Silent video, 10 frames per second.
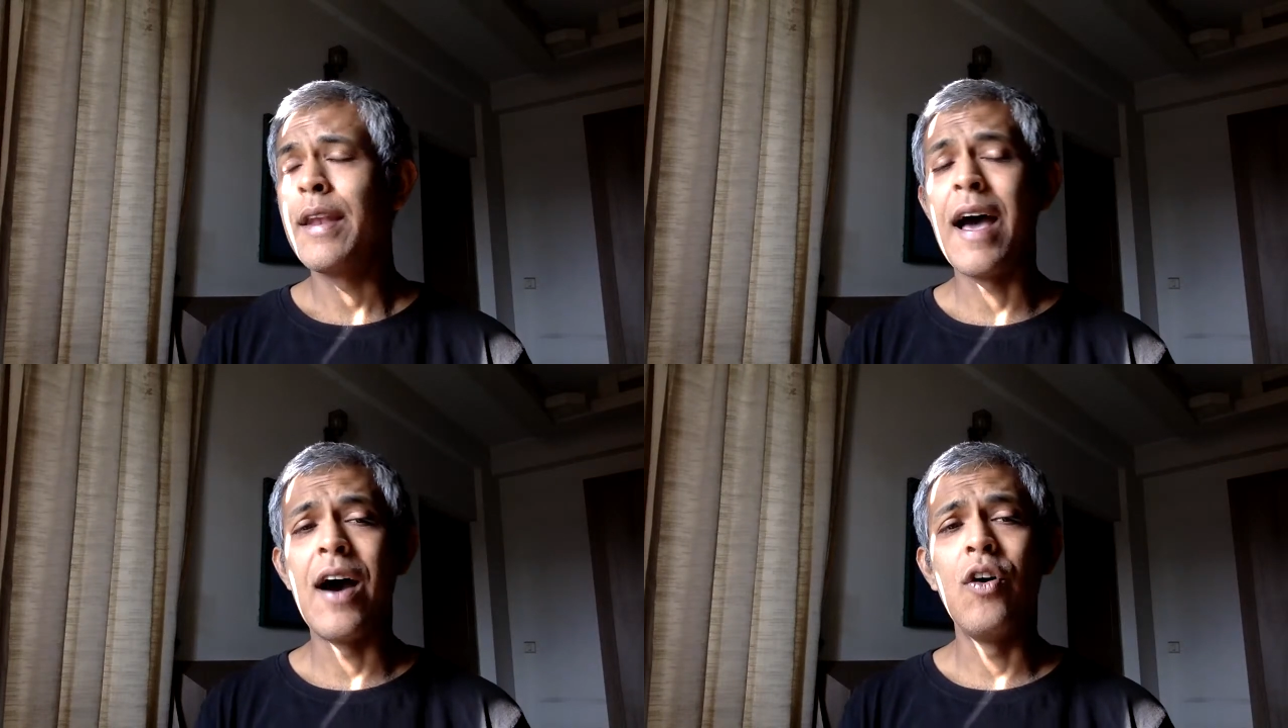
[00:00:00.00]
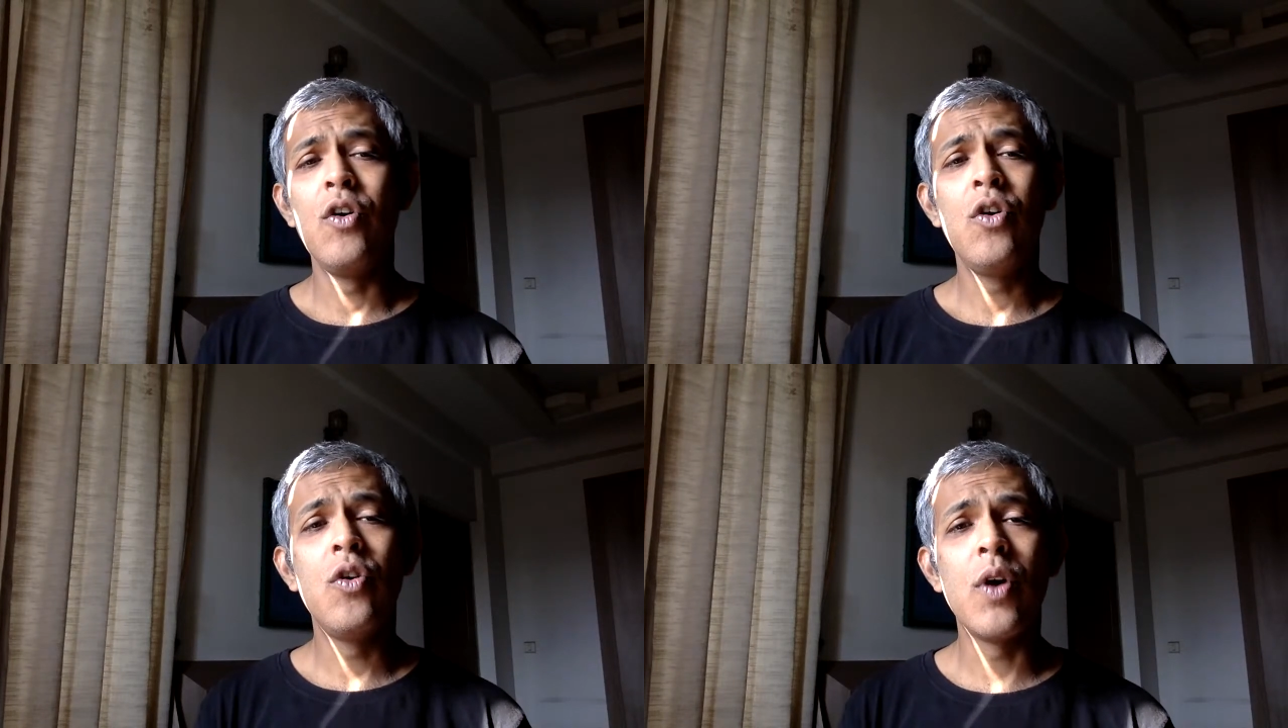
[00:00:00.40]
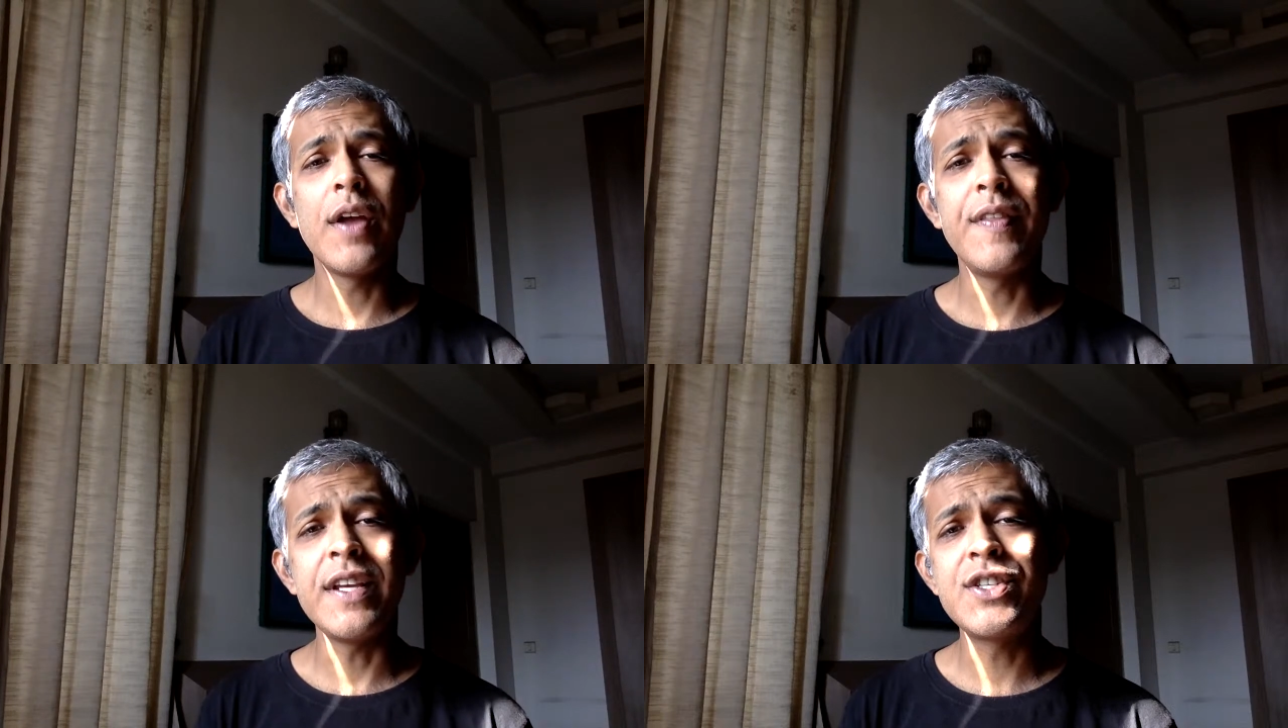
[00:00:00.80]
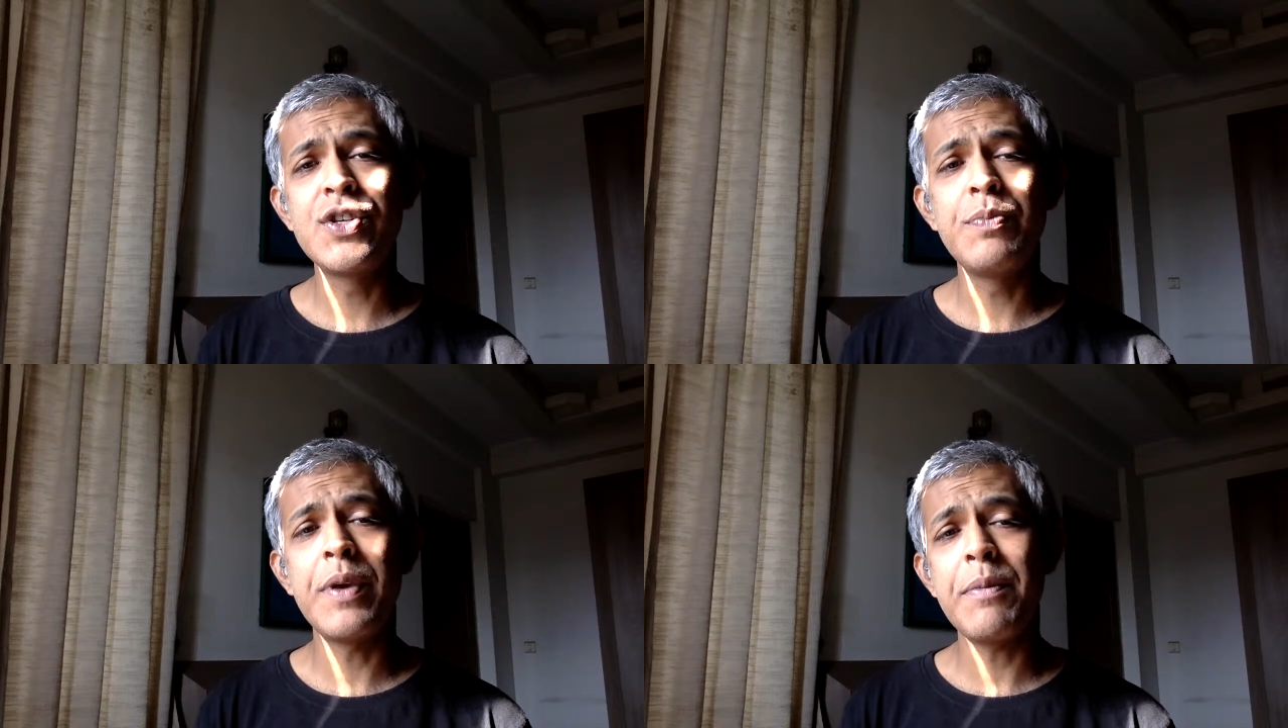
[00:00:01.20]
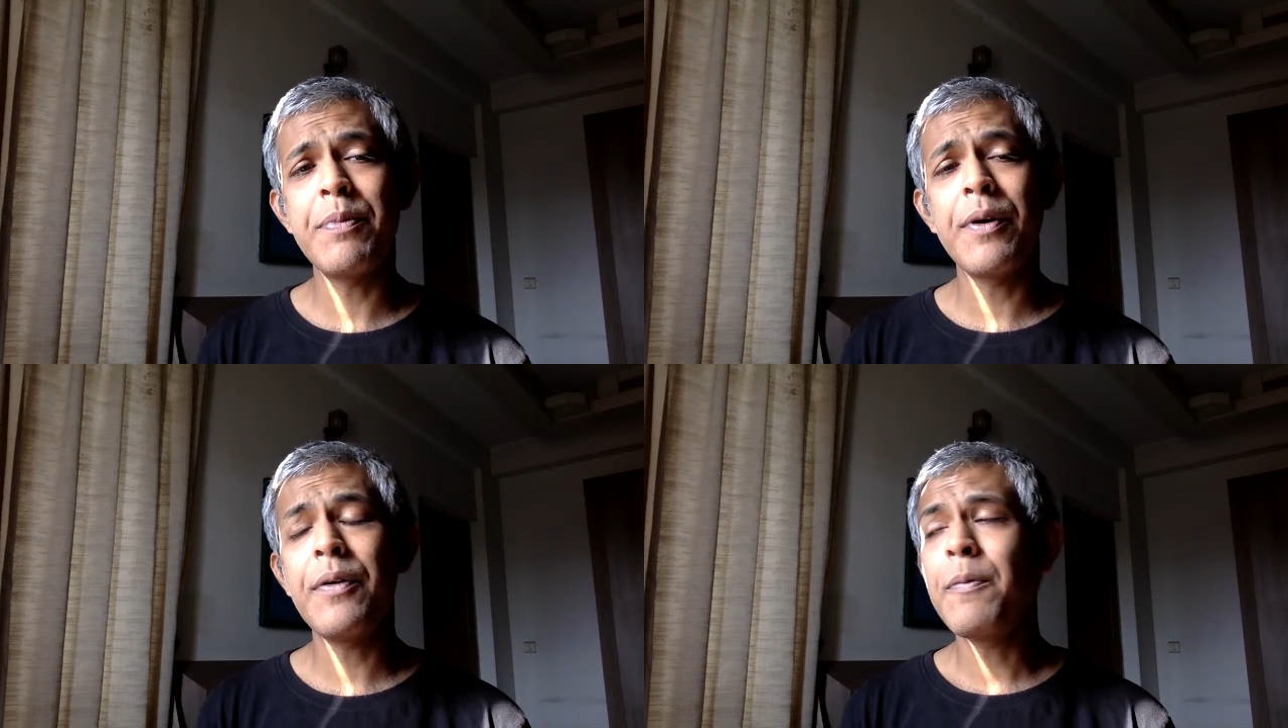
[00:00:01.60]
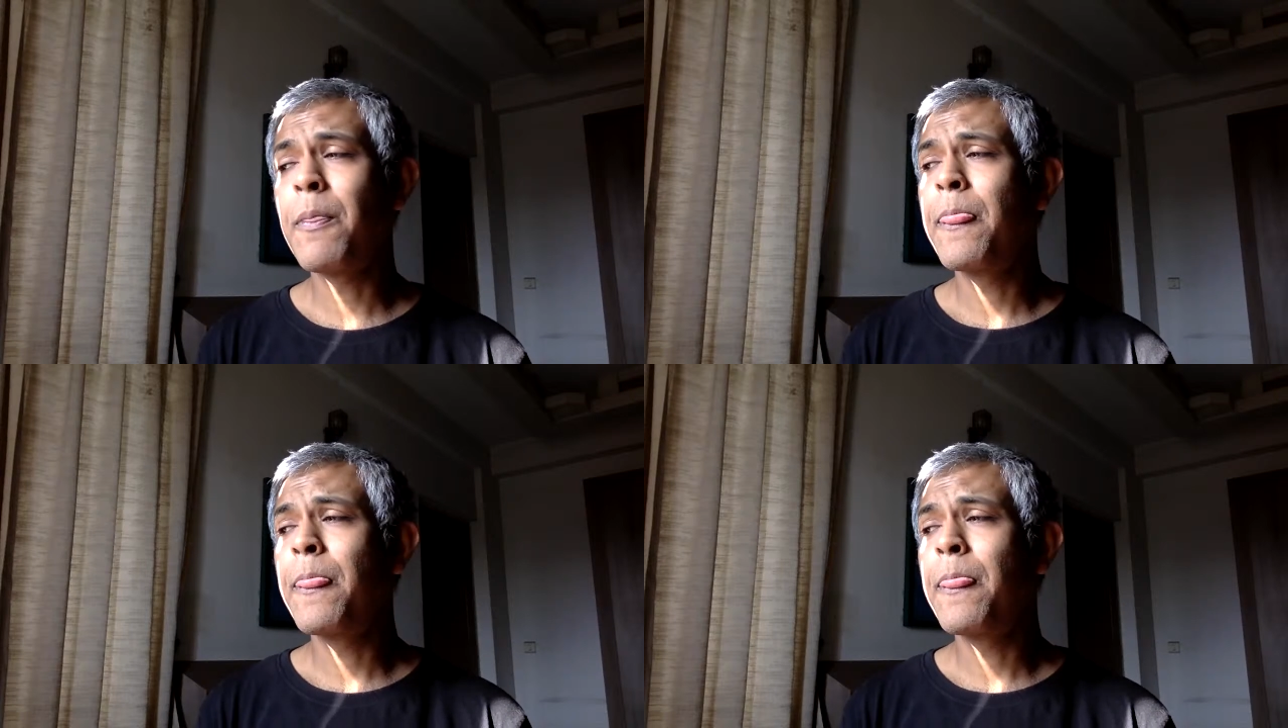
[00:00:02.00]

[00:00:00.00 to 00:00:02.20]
Now, who are these two people?